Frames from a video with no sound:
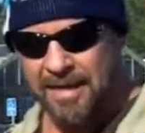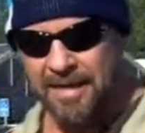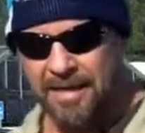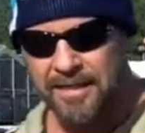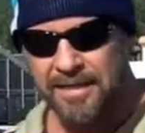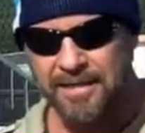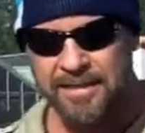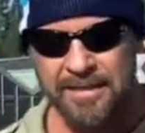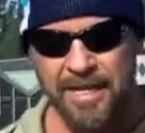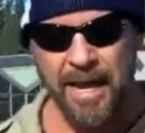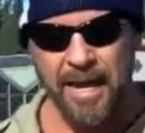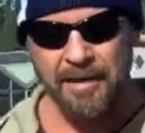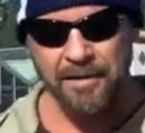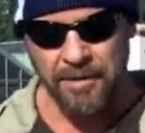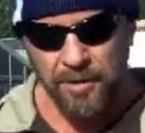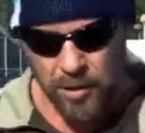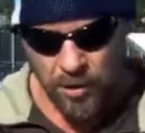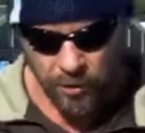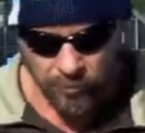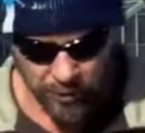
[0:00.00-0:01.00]
it is that
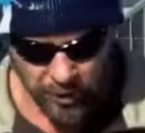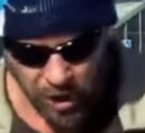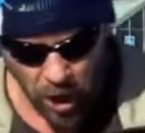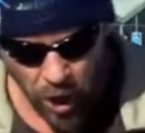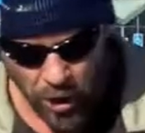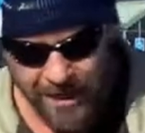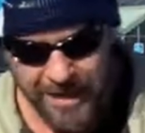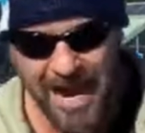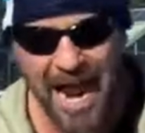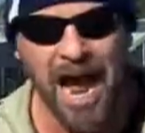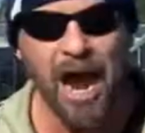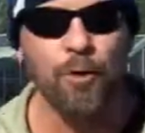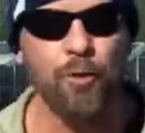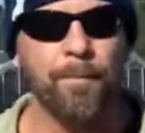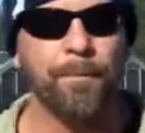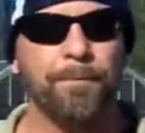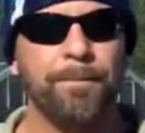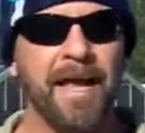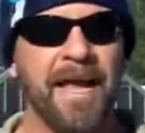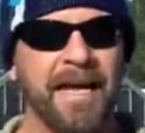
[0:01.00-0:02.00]
regarding our
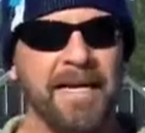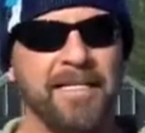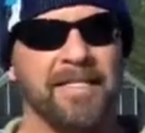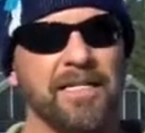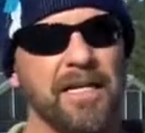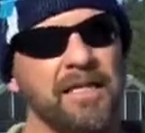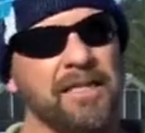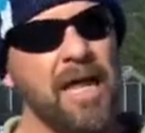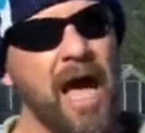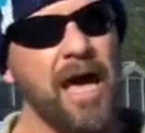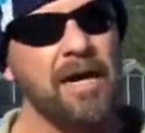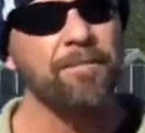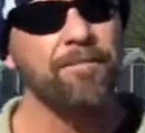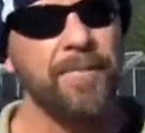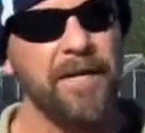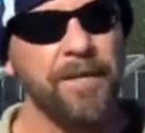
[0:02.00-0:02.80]
base, a lot of